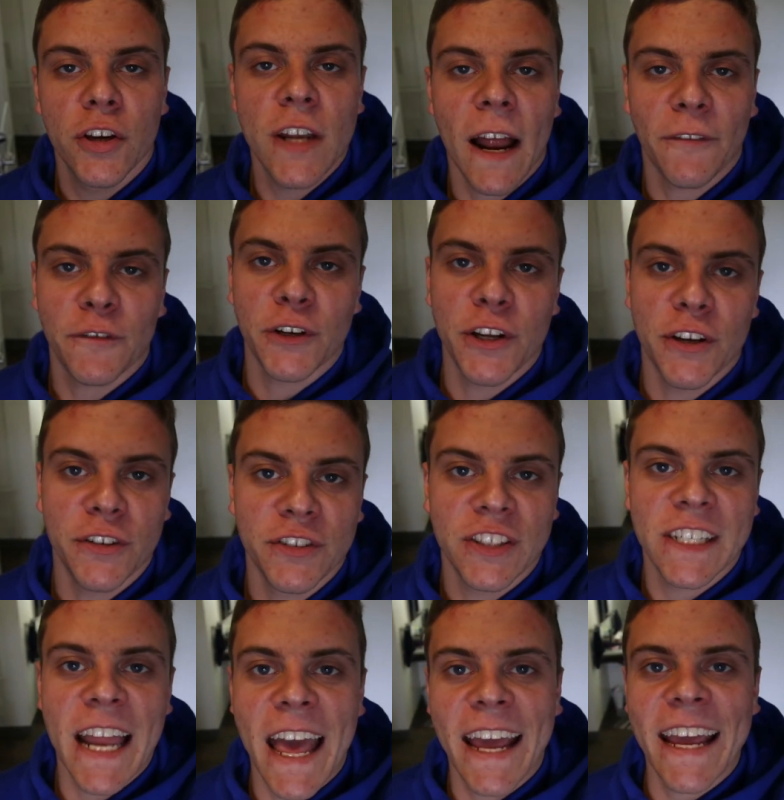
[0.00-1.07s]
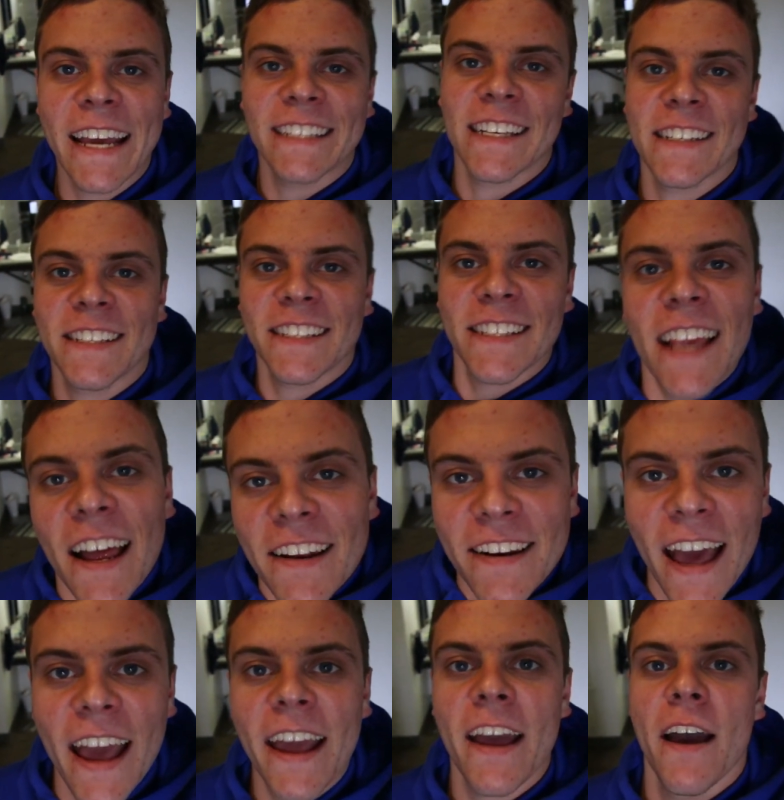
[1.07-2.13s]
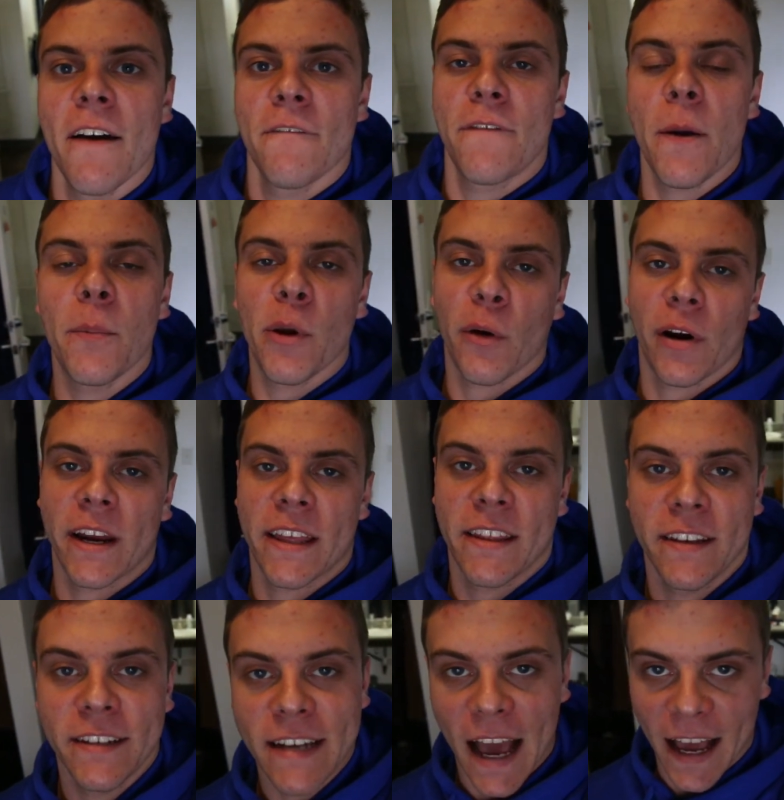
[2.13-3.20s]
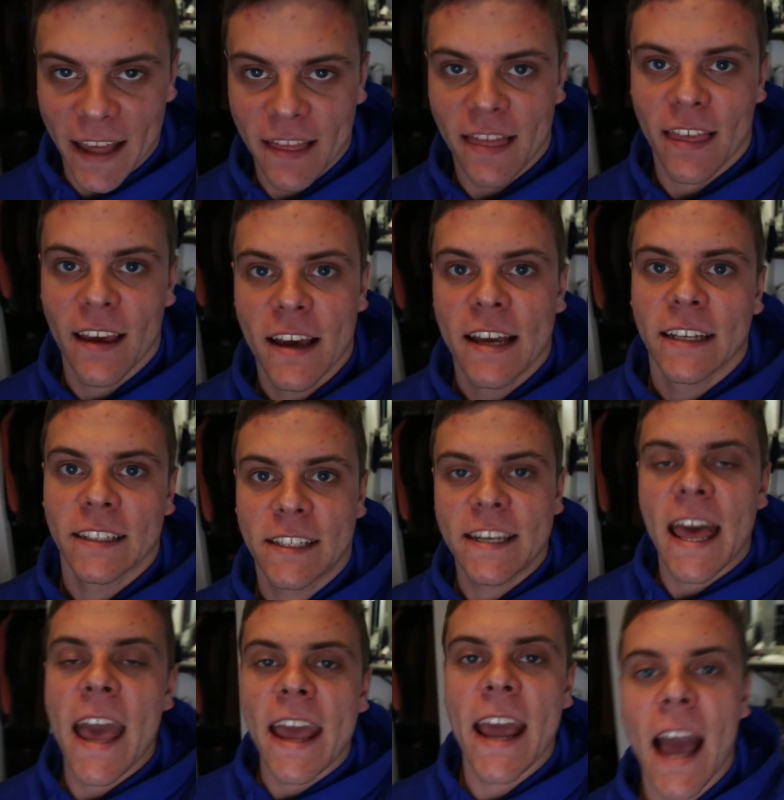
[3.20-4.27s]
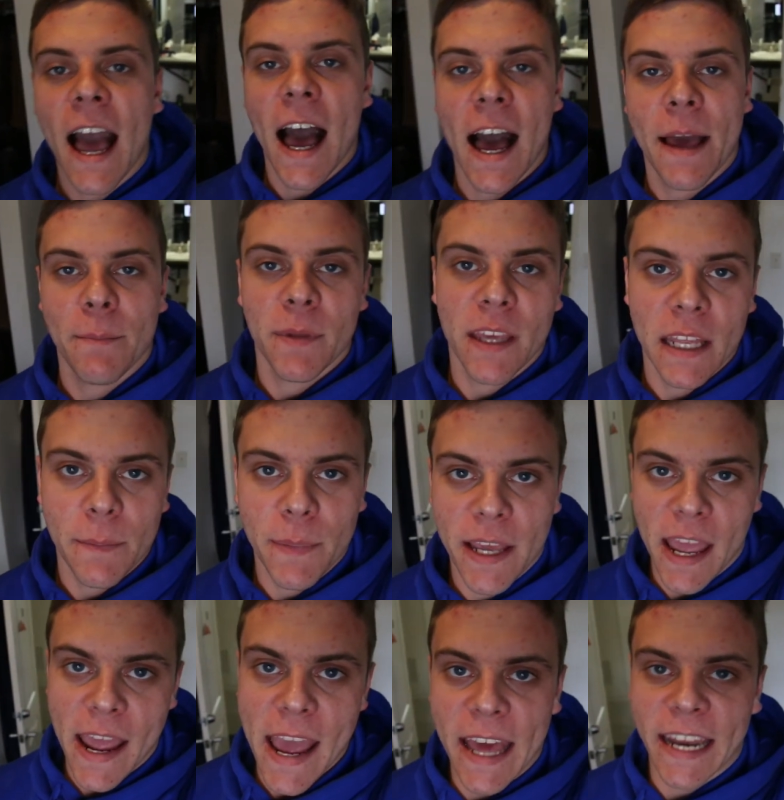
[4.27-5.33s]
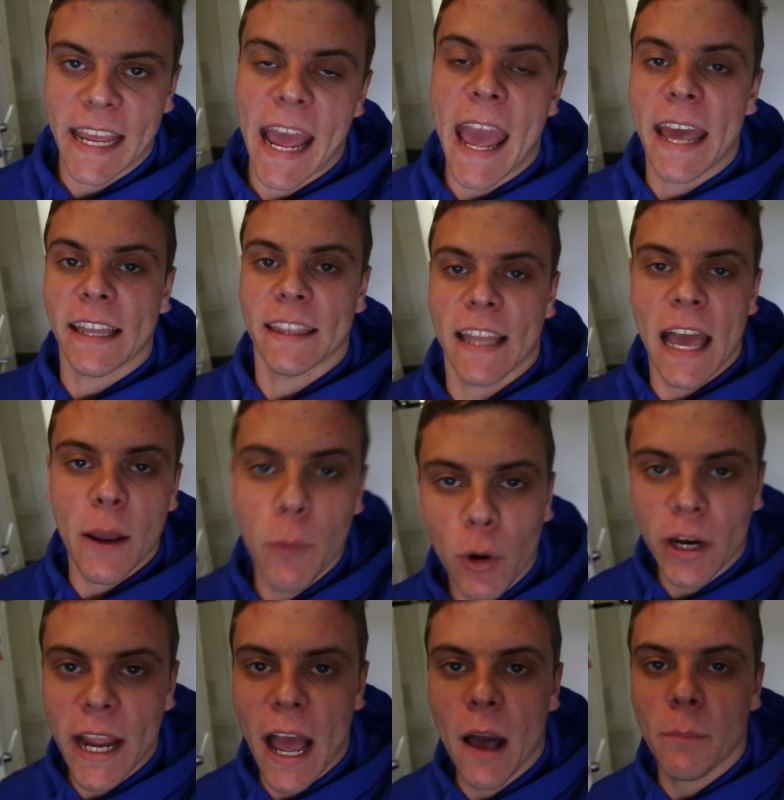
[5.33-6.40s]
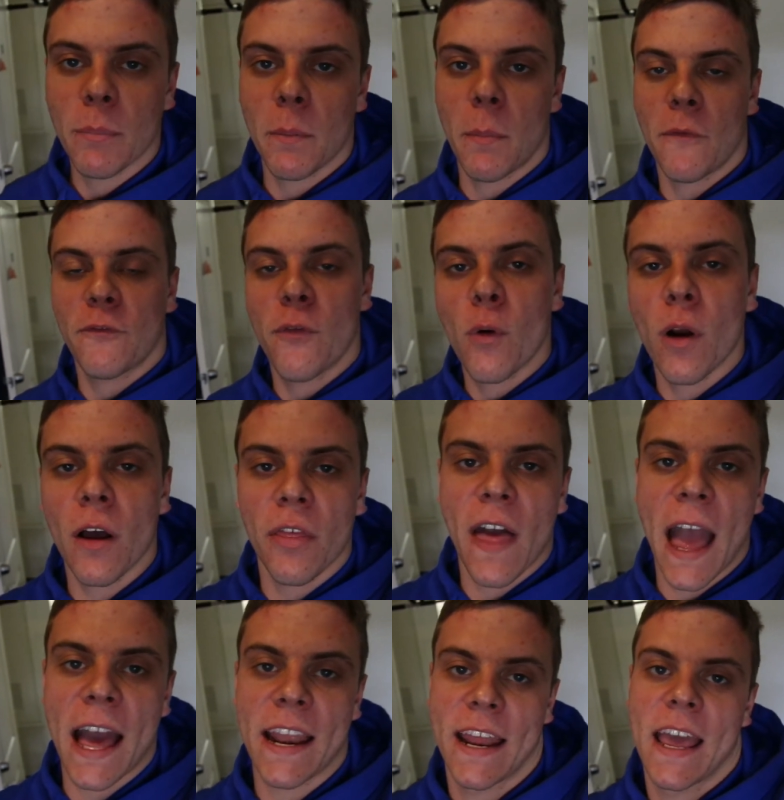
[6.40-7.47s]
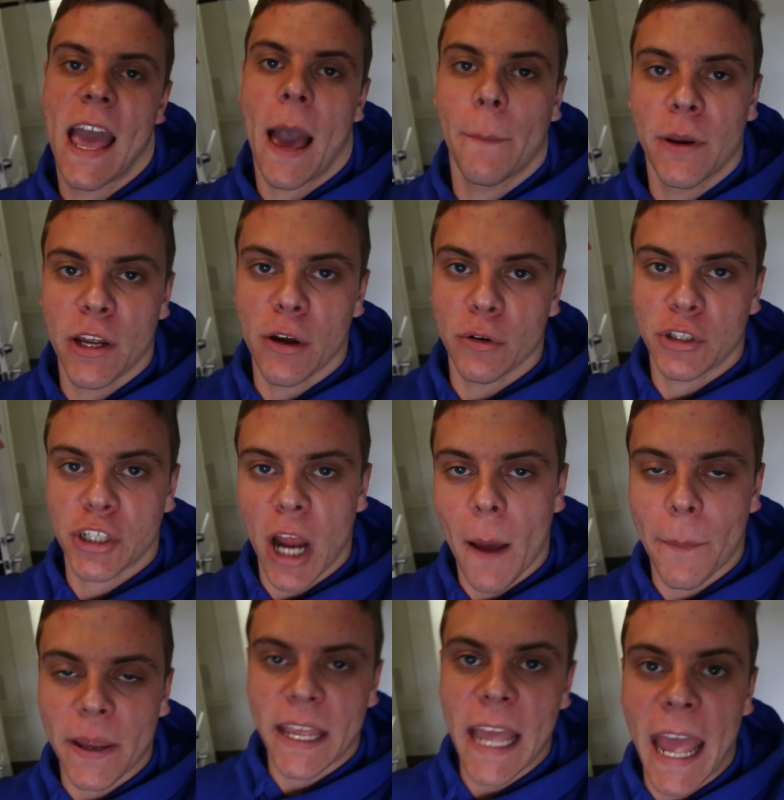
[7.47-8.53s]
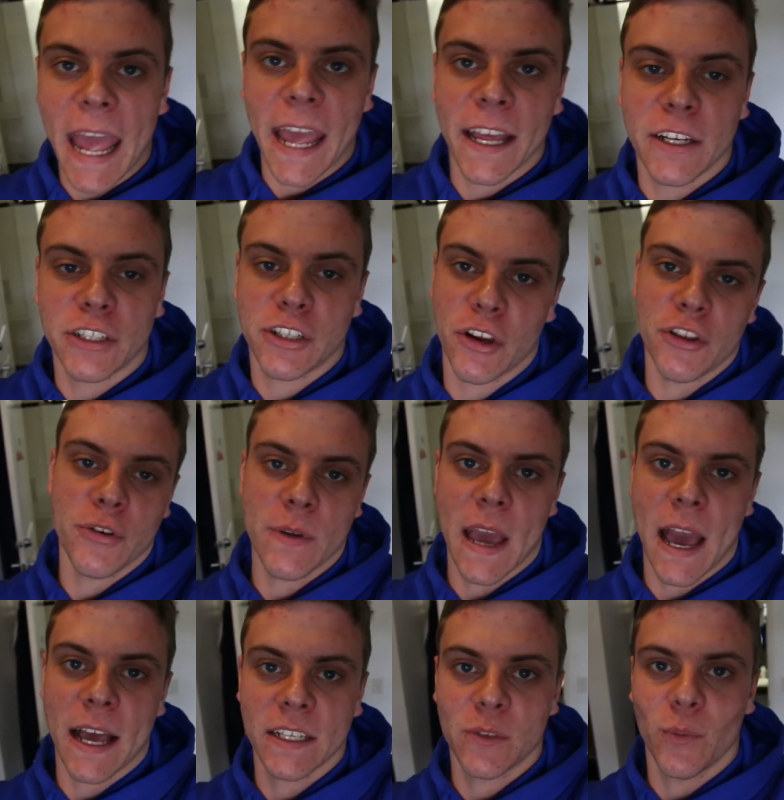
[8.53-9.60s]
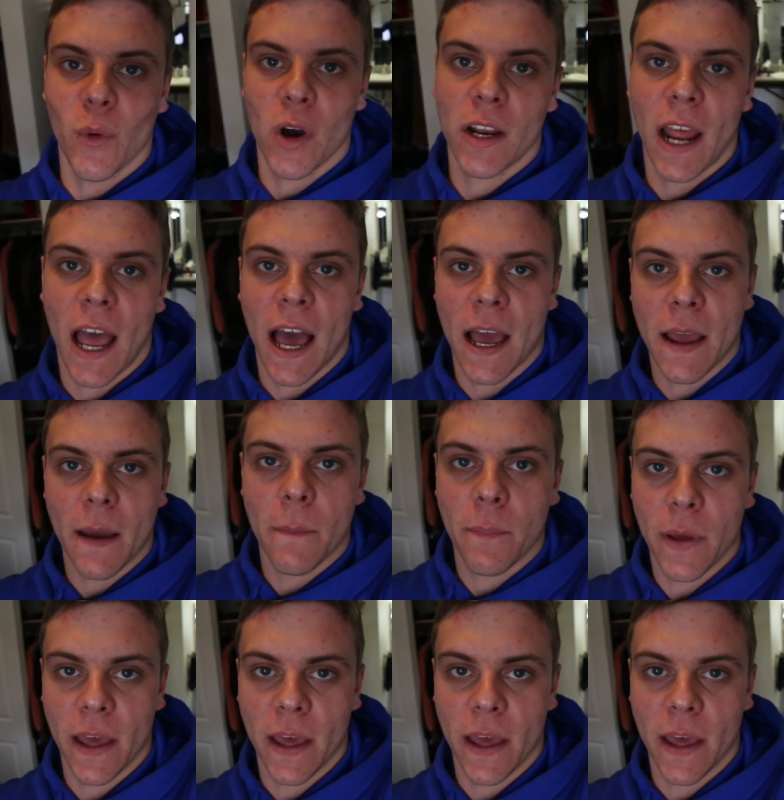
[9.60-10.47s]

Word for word: Good afternoon. Today is Sunday, February 9th. Today I'm going to be hitting a leg workout, but before all that, I'm going to go shopping and show you guys what I